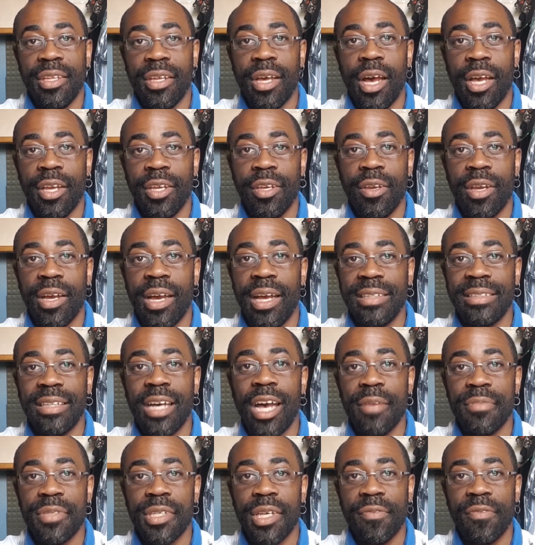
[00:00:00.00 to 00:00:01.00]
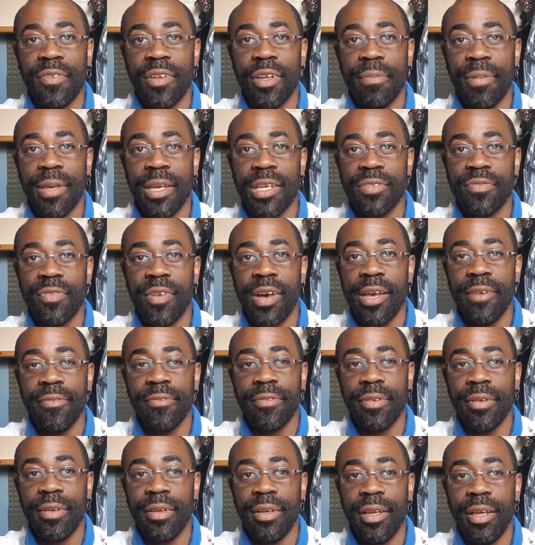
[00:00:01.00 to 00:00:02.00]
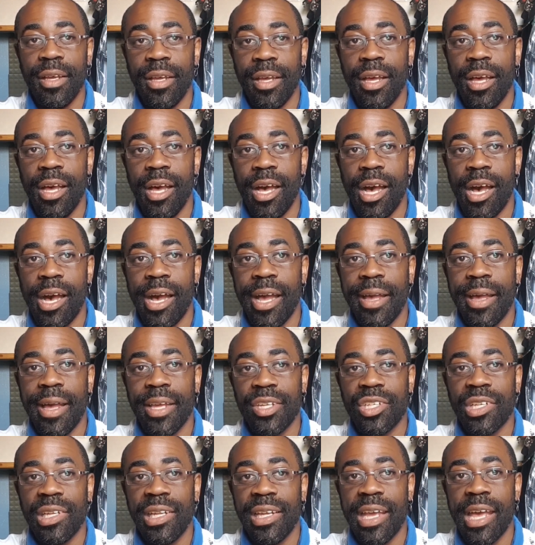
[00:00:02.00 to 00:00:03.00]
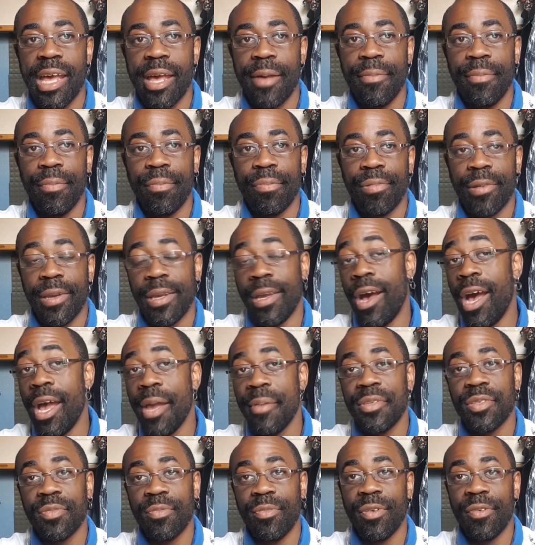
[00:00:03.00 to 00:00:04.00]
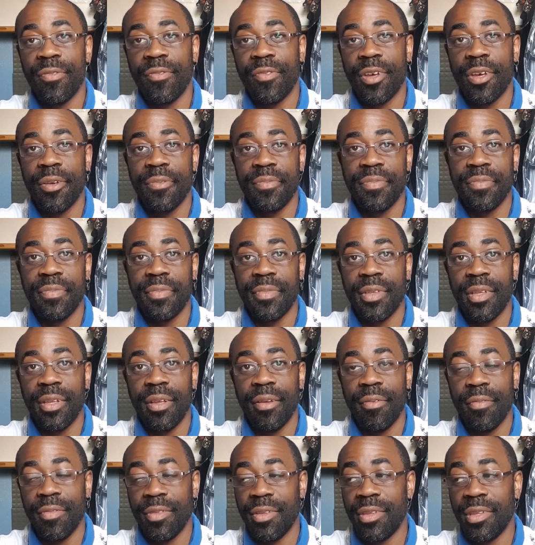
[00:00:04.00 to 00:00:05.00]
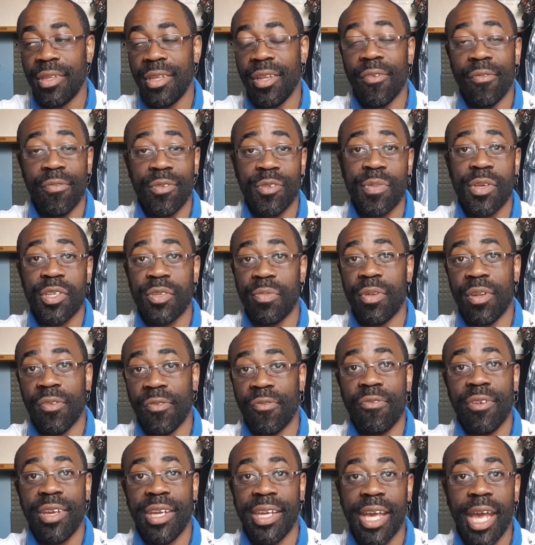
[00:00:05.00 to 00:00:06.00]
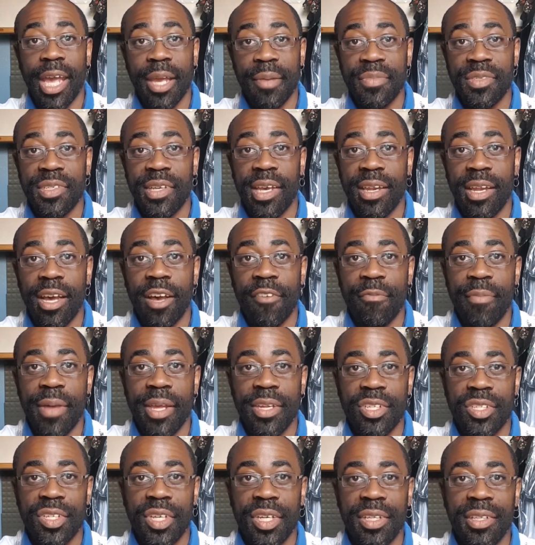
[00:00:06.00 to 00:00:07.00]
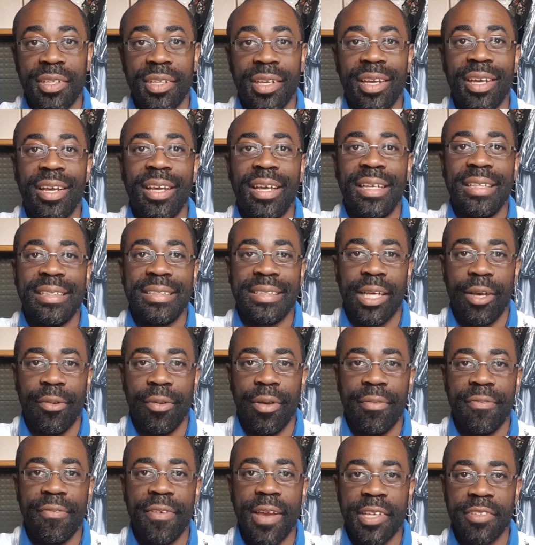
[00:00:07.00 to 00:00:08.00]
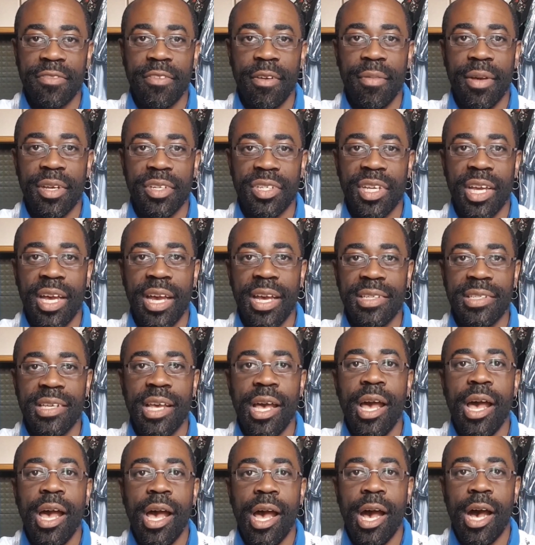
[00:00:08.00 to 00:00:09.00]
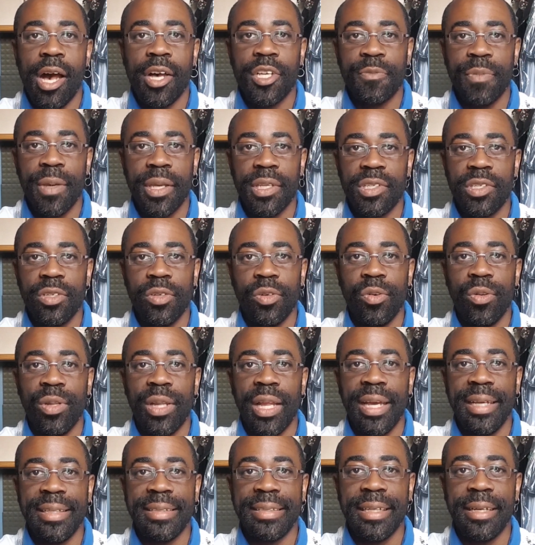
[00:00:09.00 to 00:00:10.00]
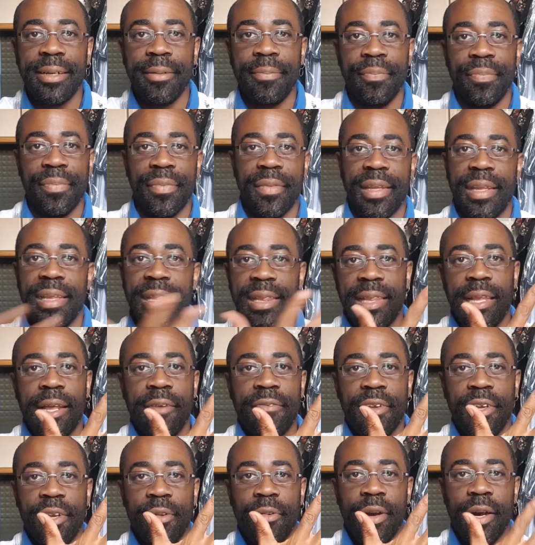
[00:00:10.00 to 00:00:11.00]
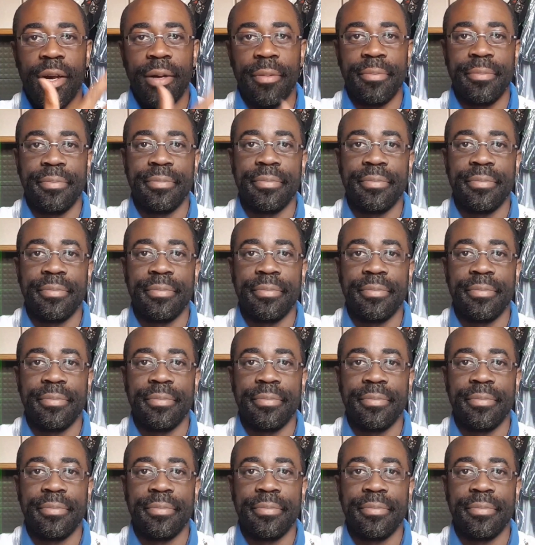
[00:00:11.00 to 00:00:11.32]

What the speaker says: Are you guys hyped here for the PS5? I actually am pretty hyped with, especially with the 3 games here that I've mentioned. So thanks very much, guys. I'll speak to you all later. Love who you are.